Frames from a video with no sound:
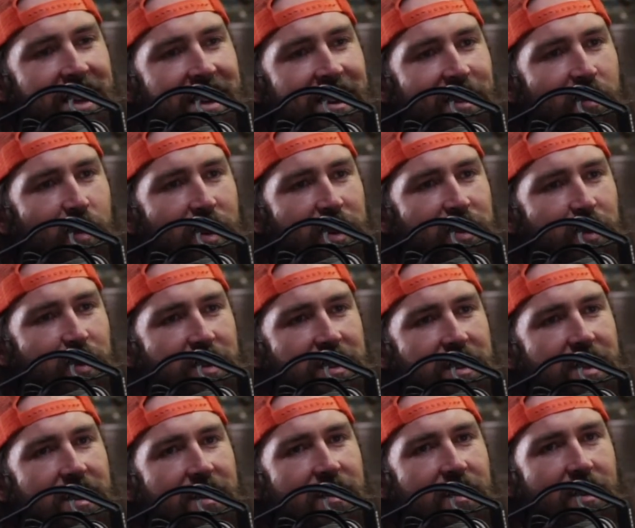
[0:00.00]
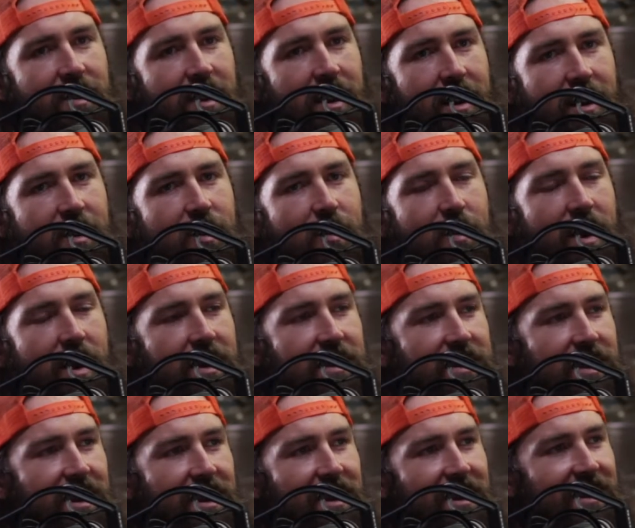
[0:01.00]
which was a
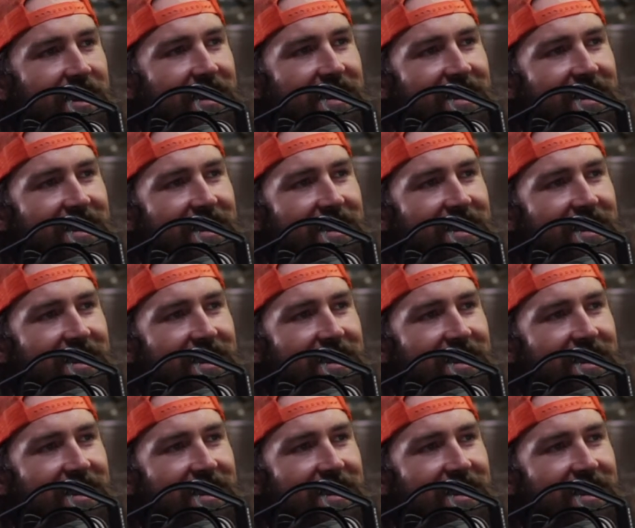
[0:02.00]
crazy